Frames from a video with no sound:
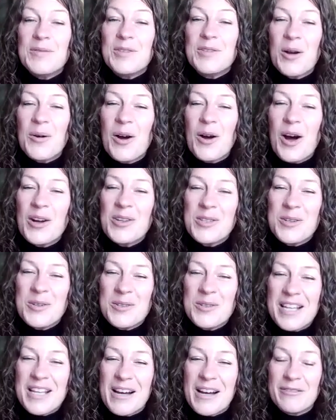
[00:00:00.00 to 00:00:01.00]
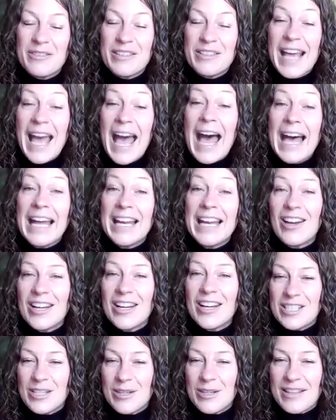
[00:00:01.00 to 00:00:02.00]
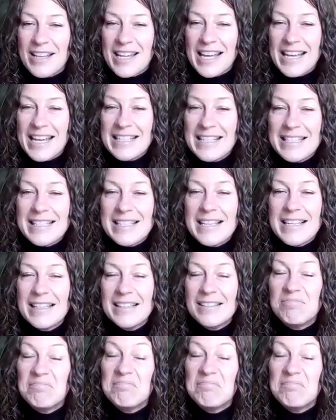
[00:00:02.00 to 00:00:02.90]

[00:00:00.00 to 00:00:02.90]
So ask yourself, can I do this?